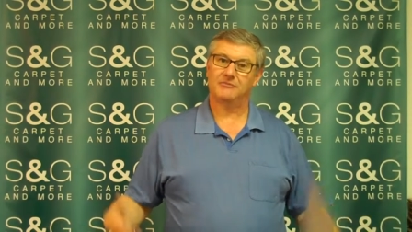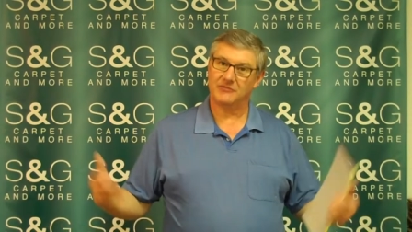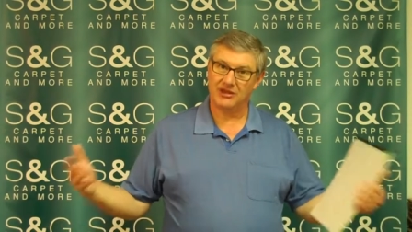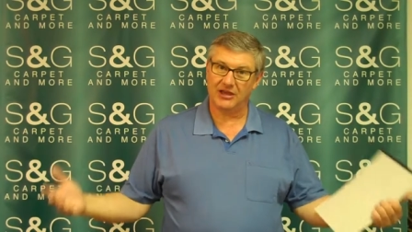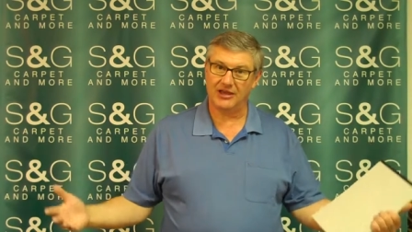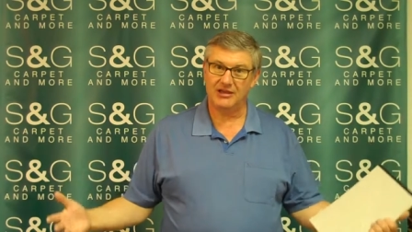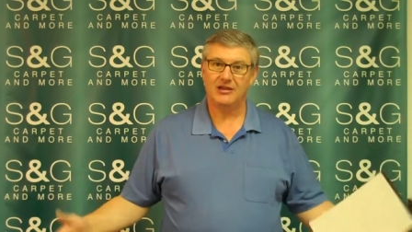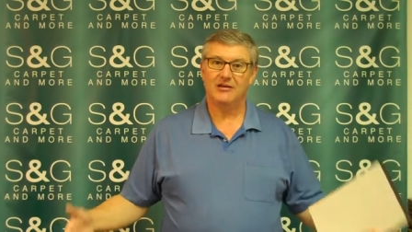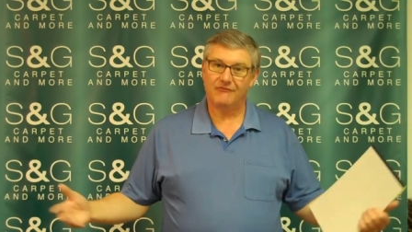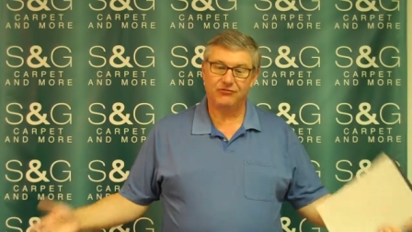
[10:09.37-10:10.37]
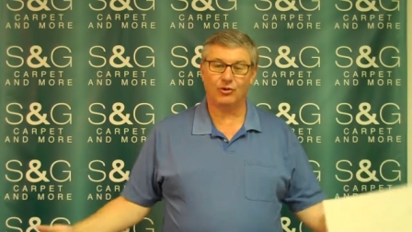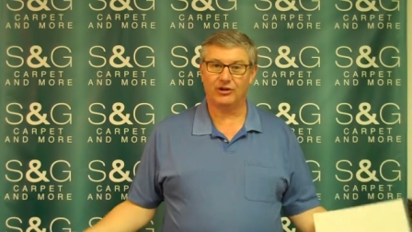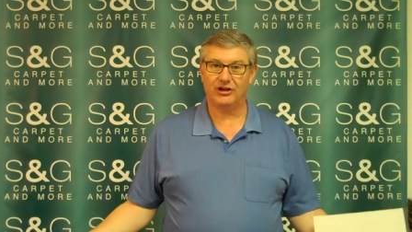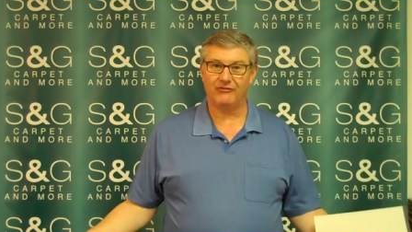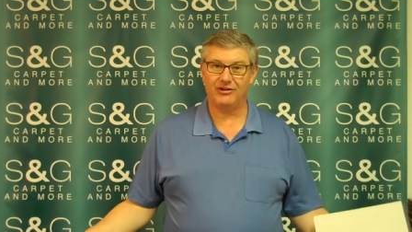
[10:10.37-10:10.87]
Okay, floor
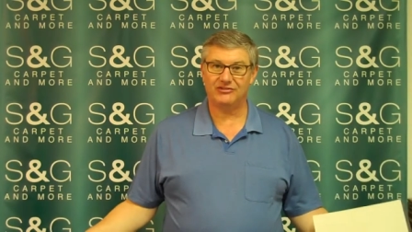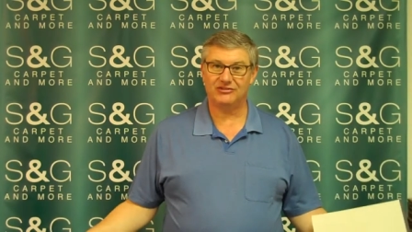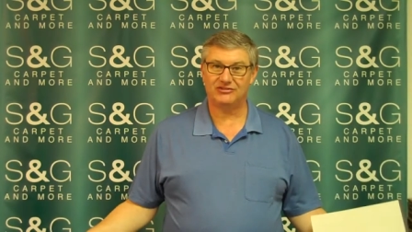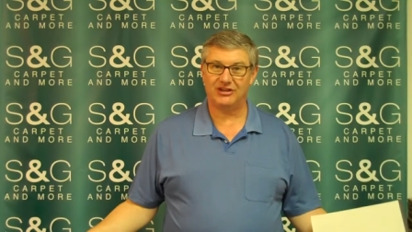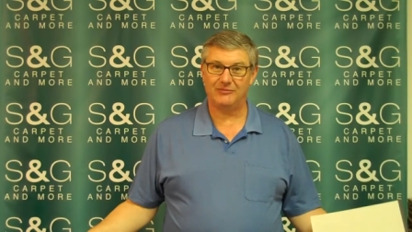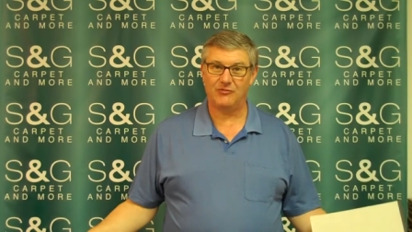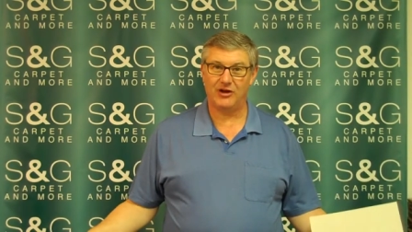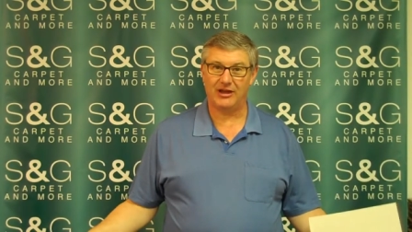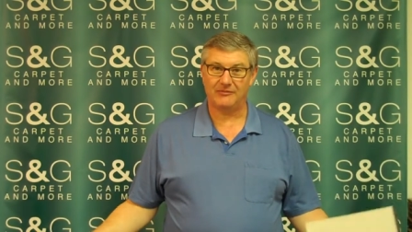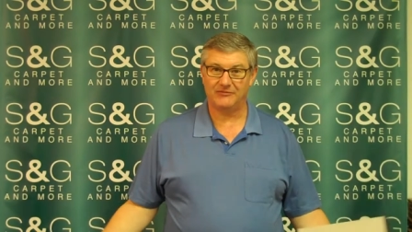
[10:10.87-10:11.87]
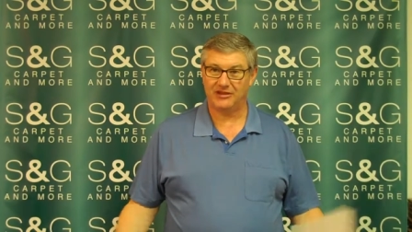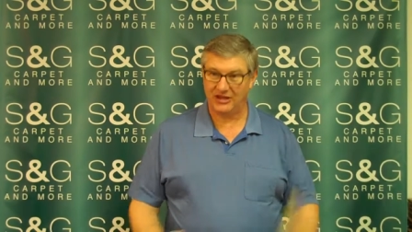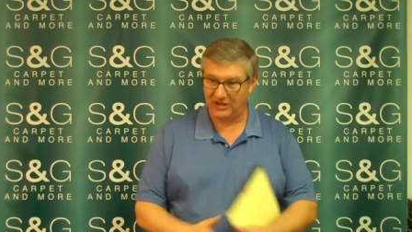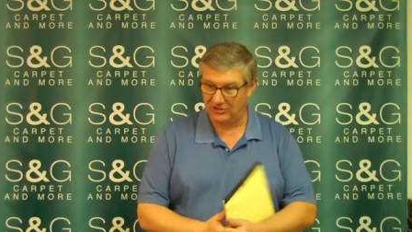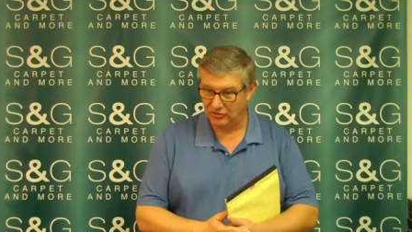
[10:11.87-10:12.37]
covering's the same way.
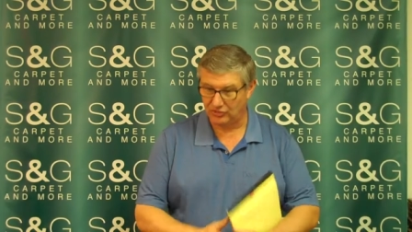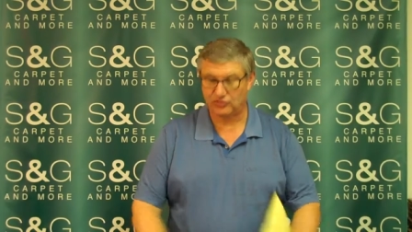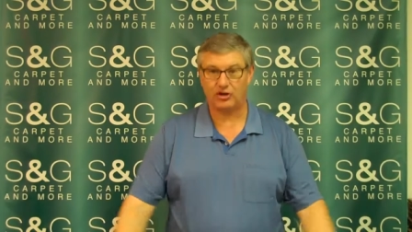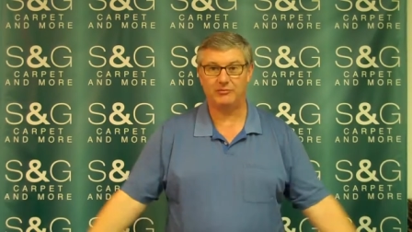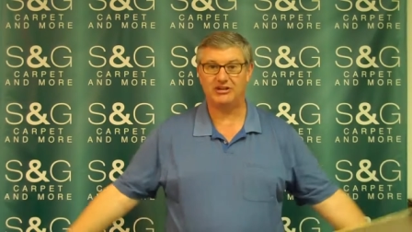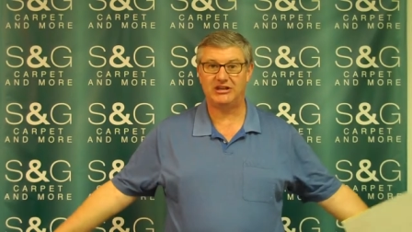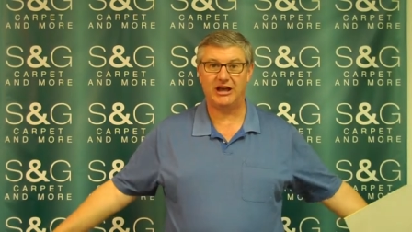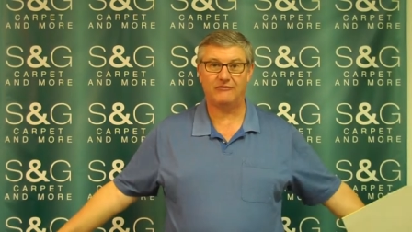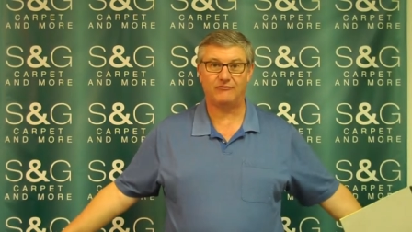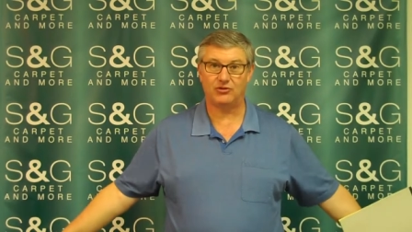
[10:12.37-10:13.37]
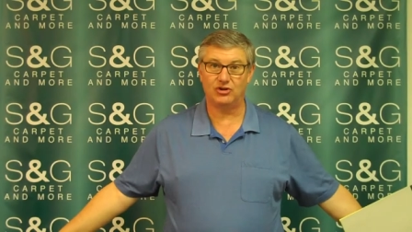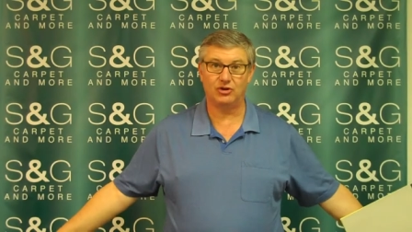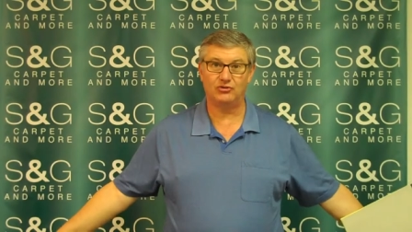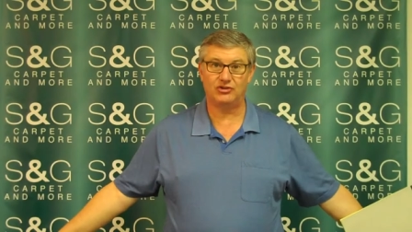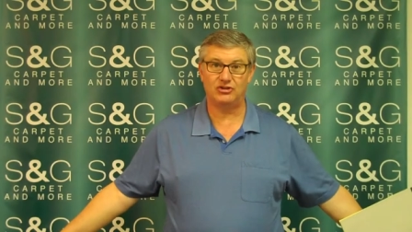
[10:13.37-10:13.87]
Okay, it's going to be down for
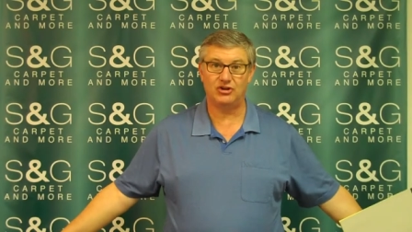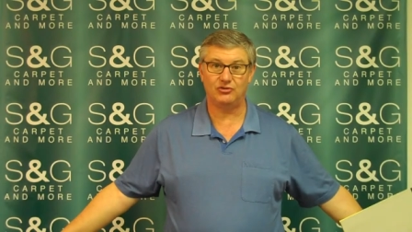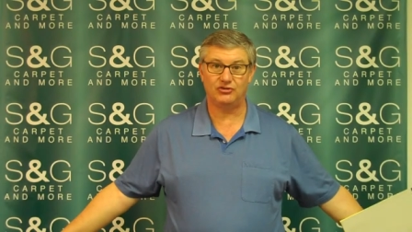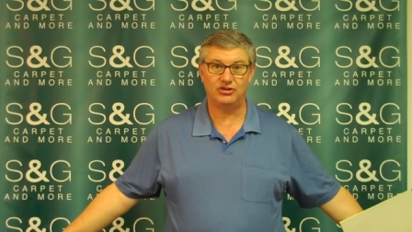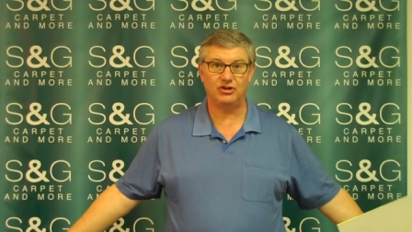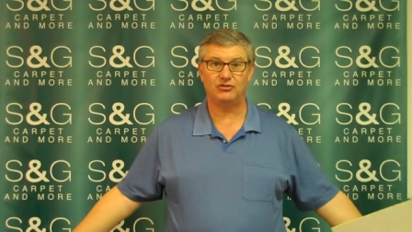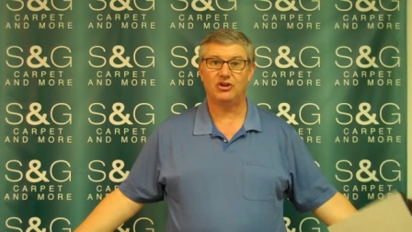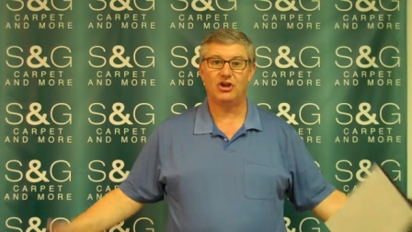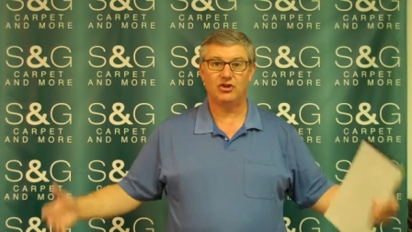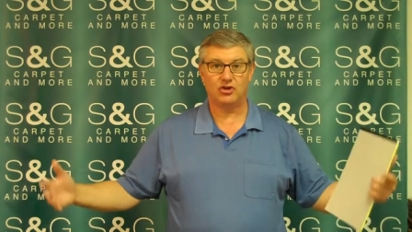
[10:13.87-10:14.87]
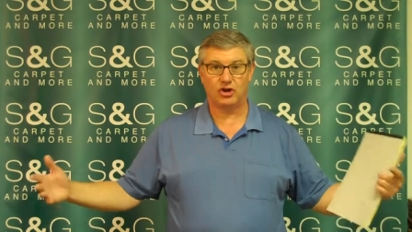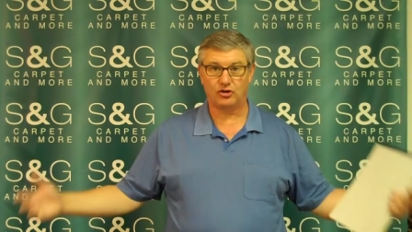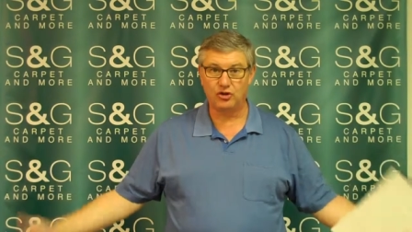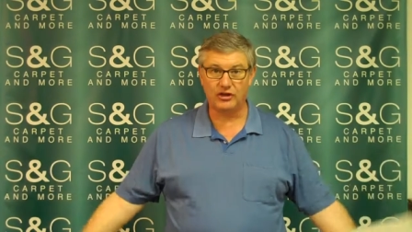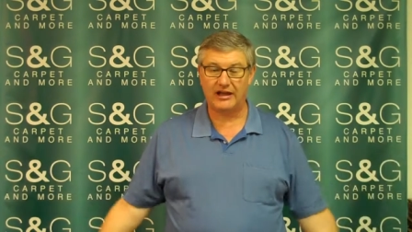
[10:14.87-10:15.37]
years and years and years. You're going
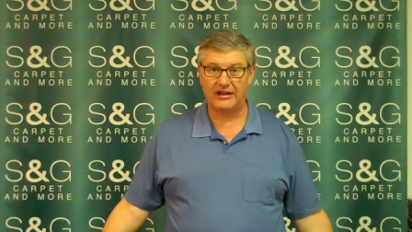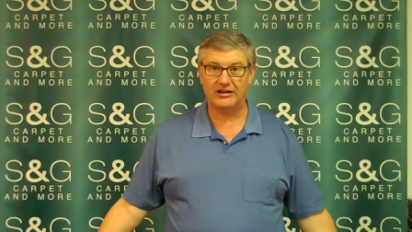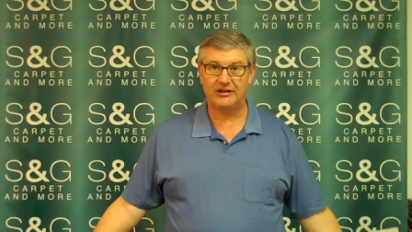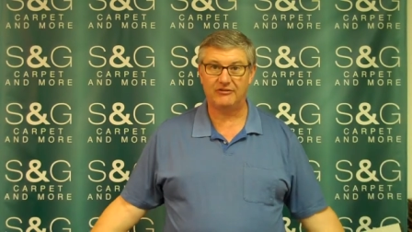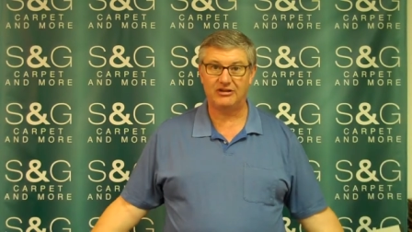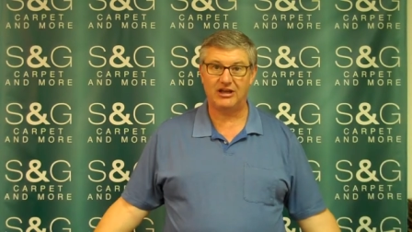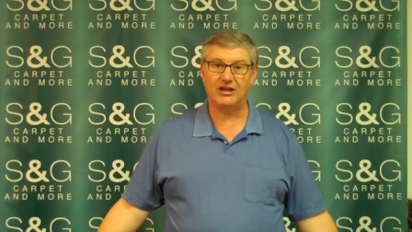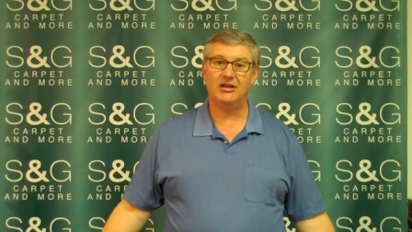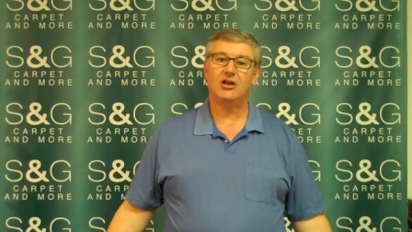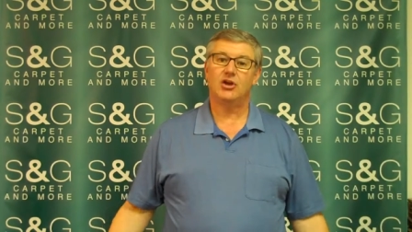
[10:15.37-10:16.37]
to look at it every day.